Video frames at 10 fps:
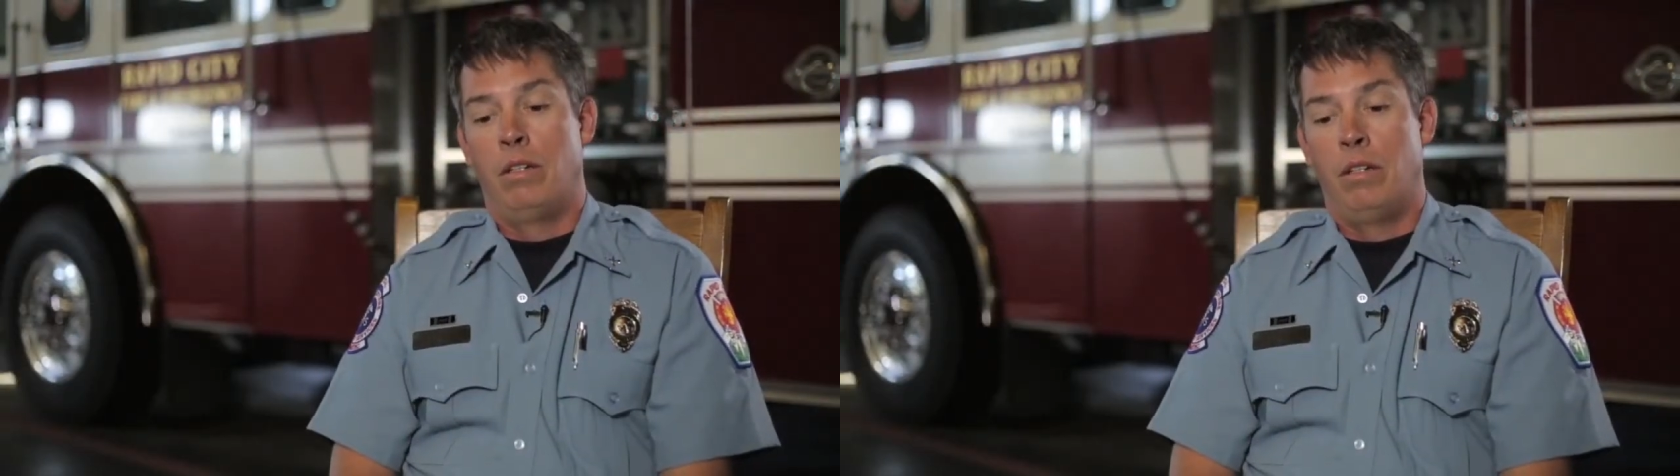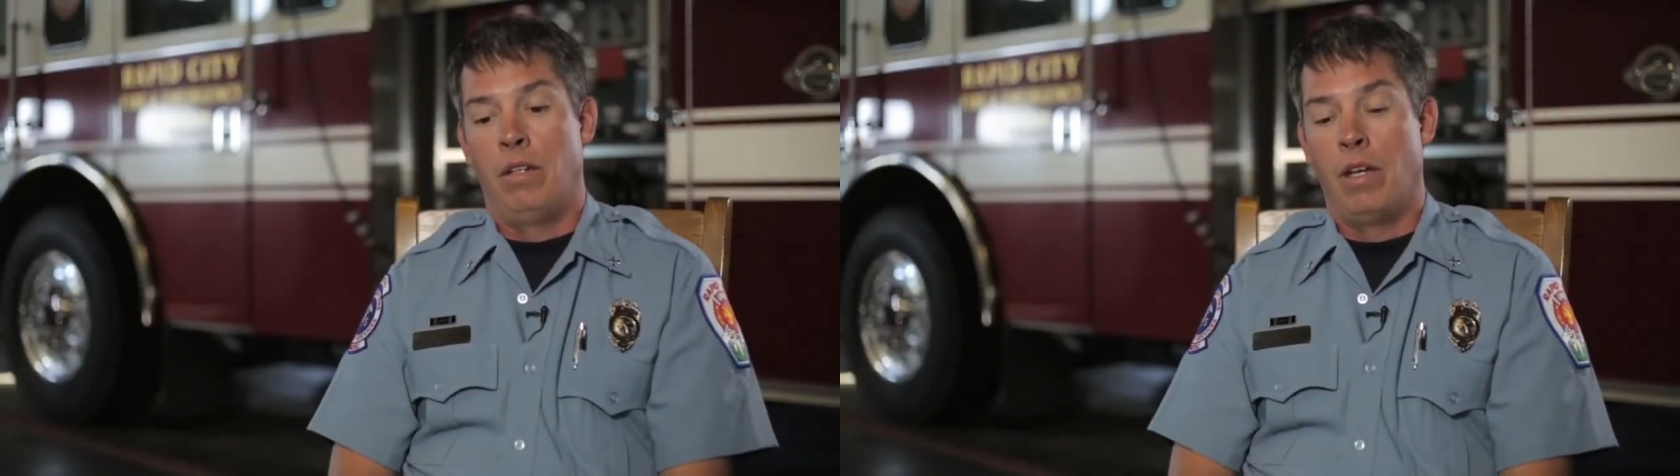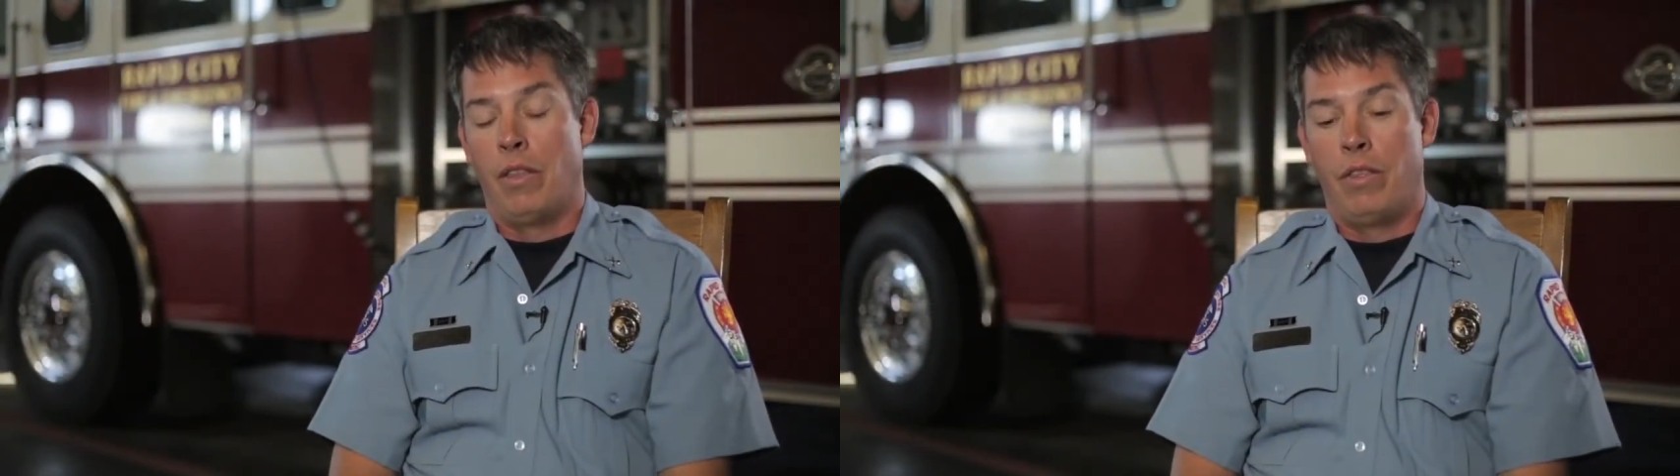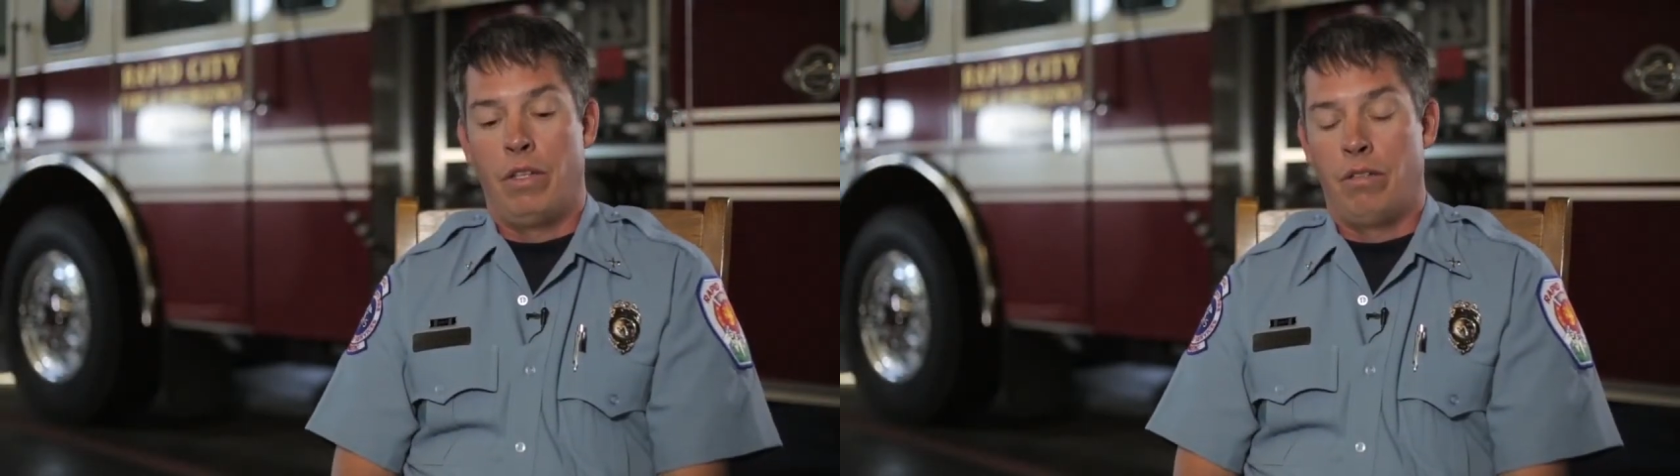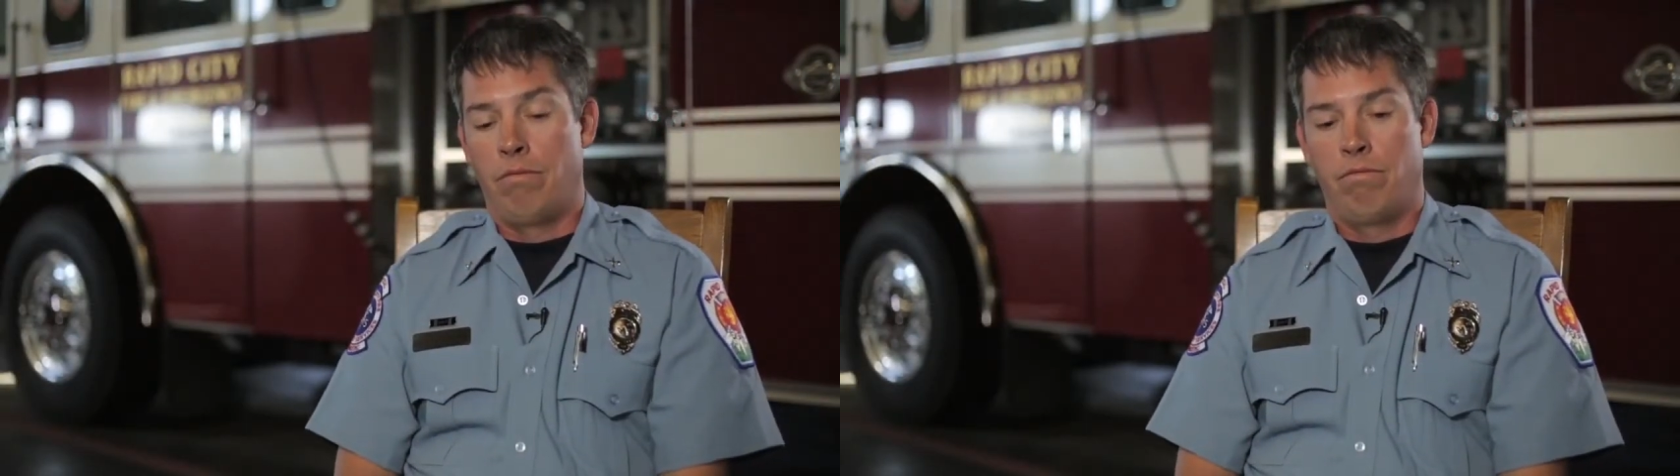
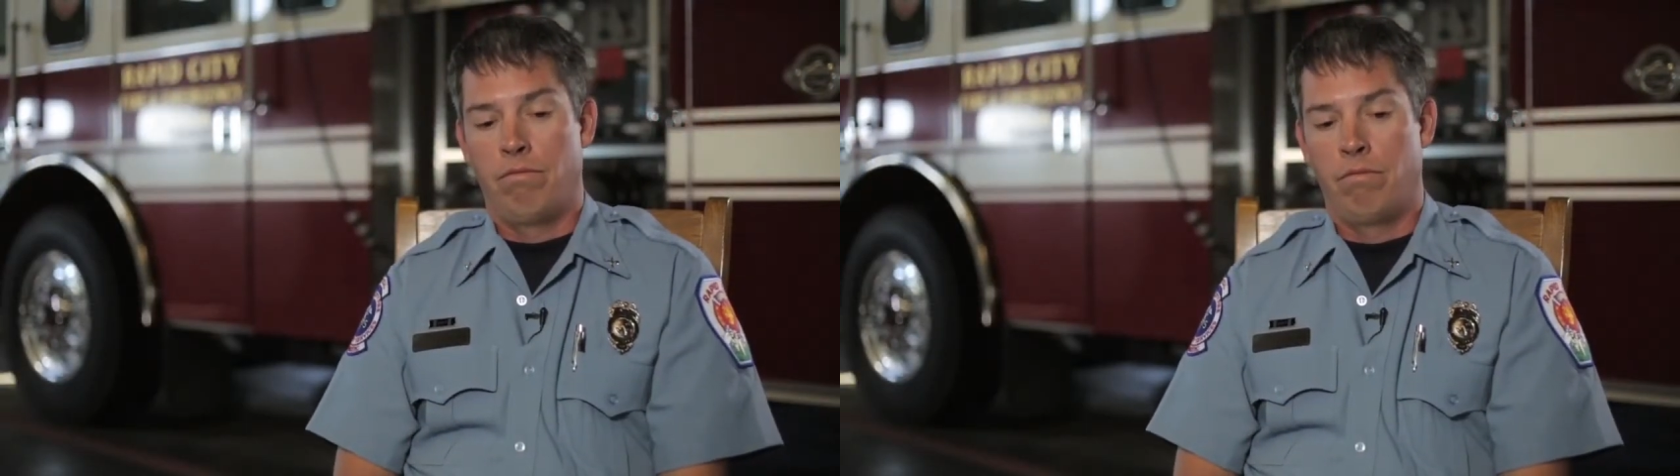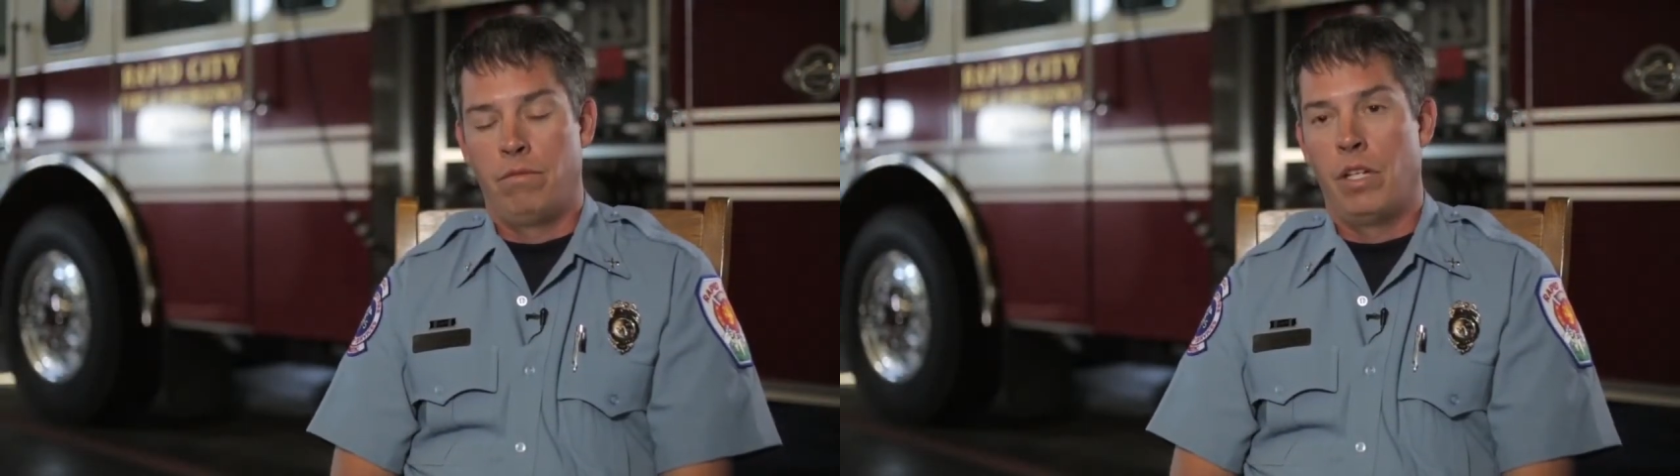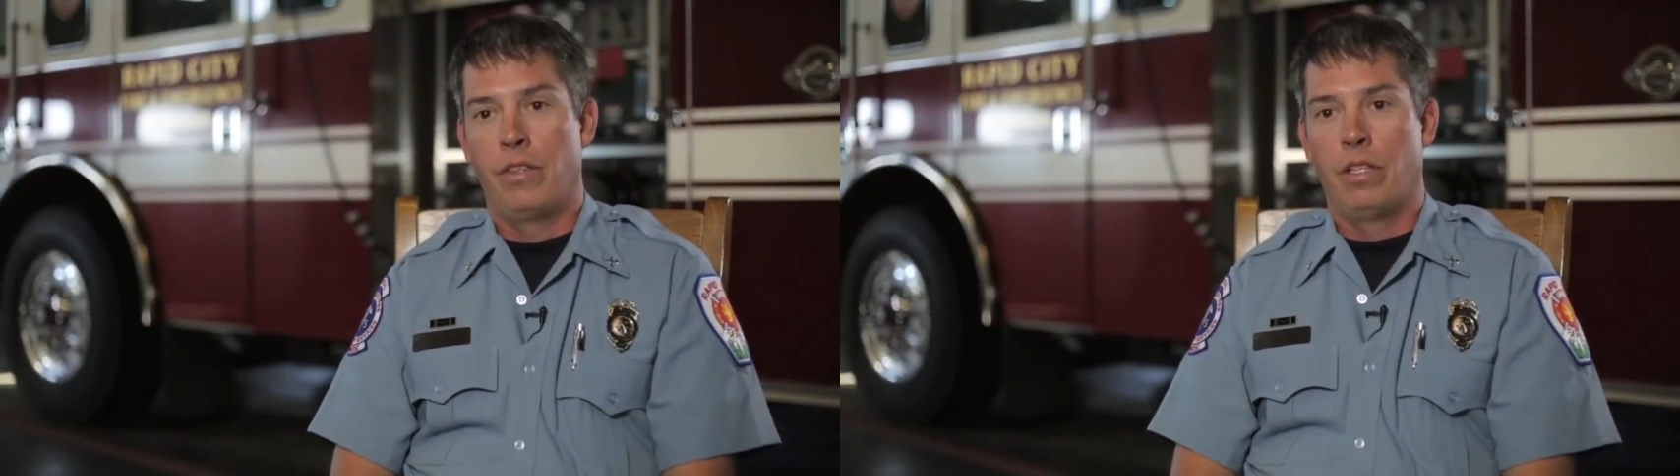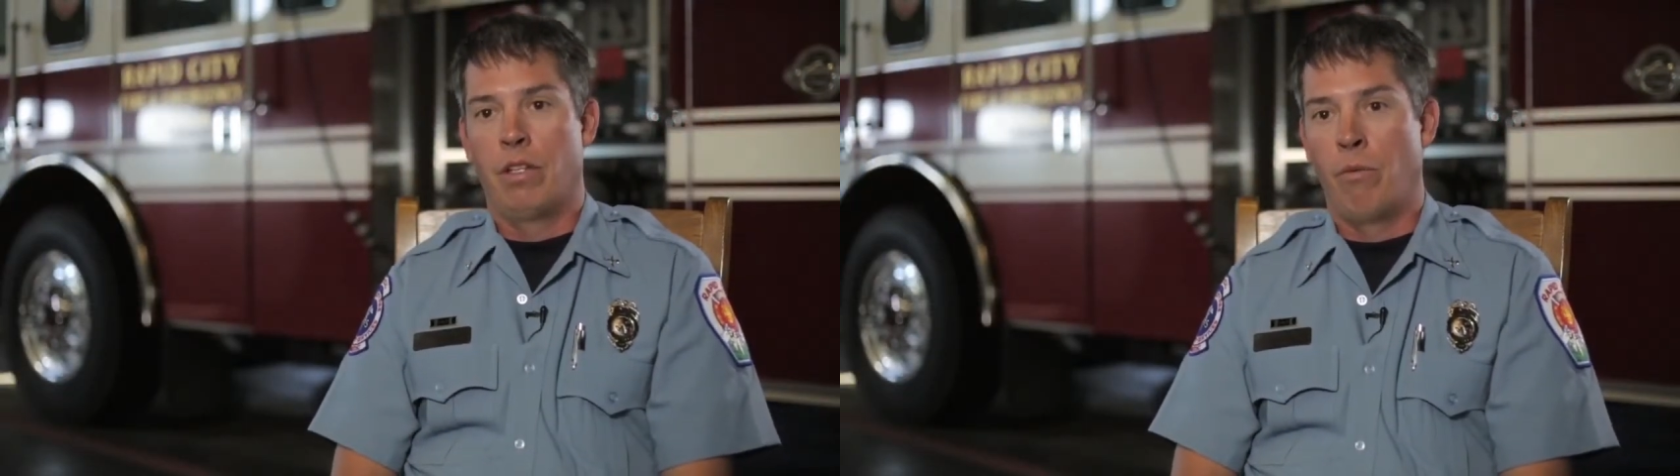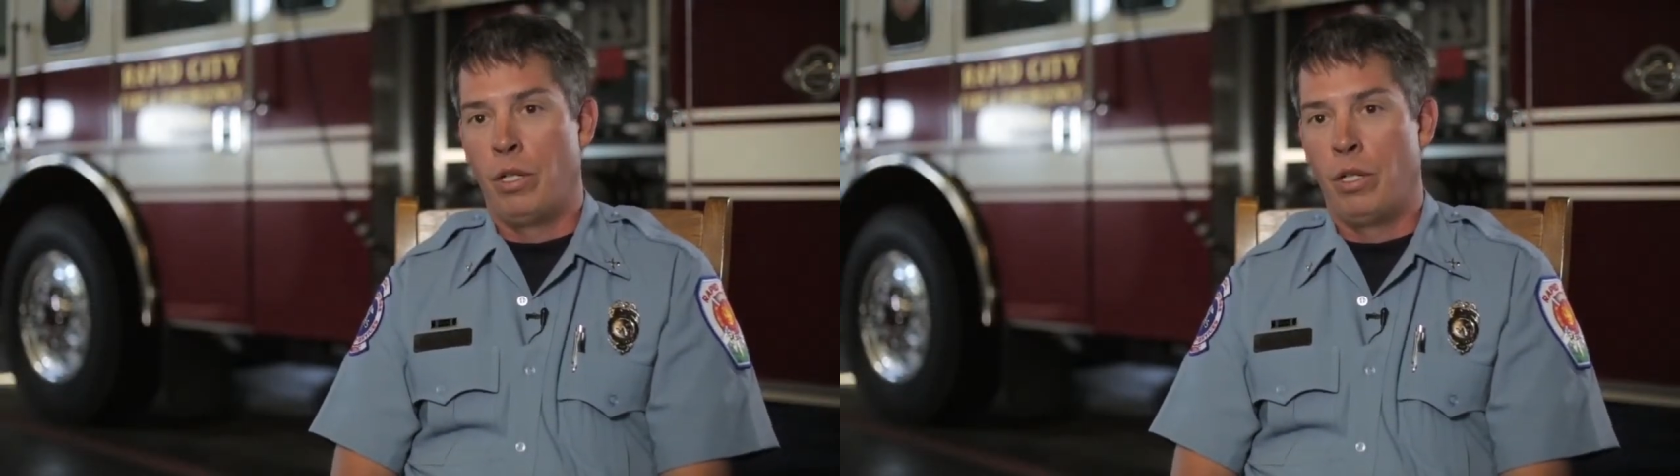Nothing that